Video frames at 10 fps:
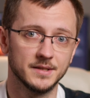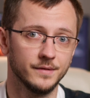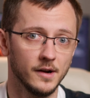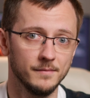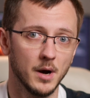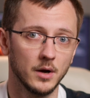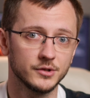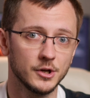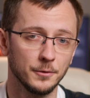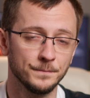
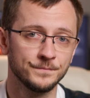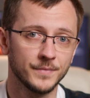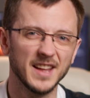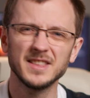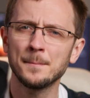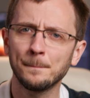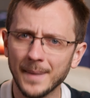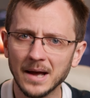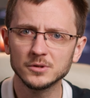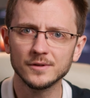S5 II, and the
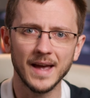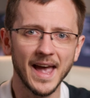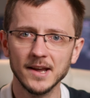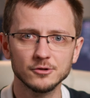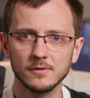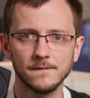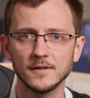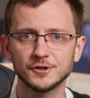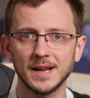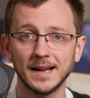amount of extra
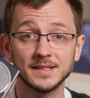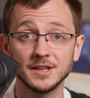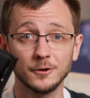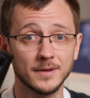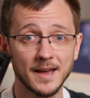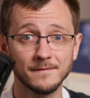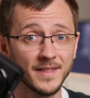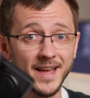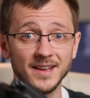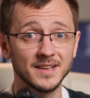functionality you get for
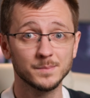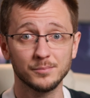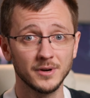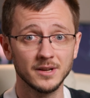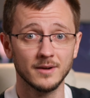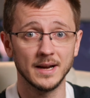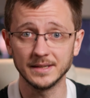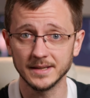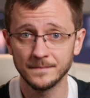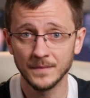that is pretty
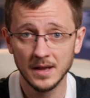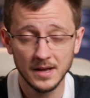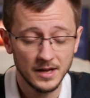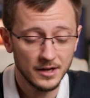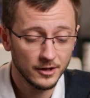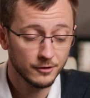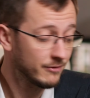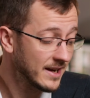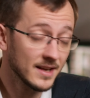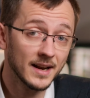crazy. The
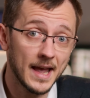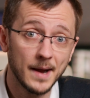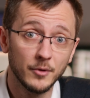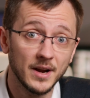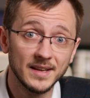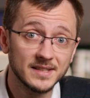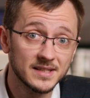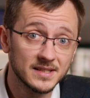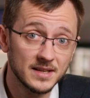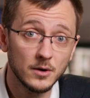regular camera is
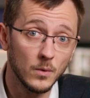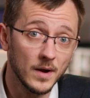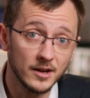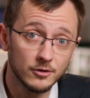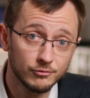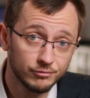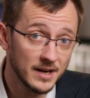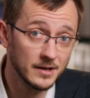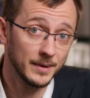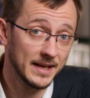still
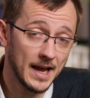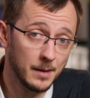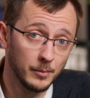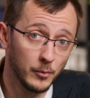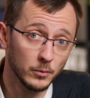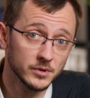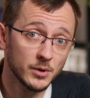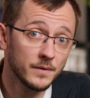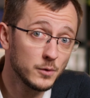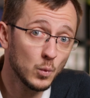incredibly capable, so
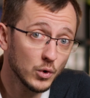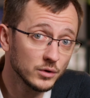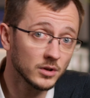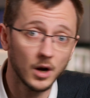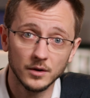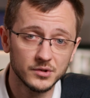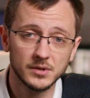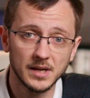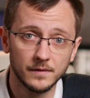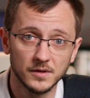if you wouldn't class
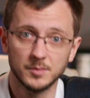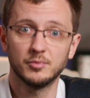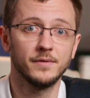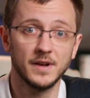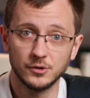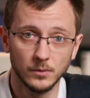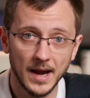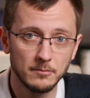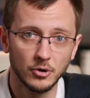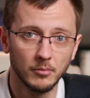yourself as a professional camera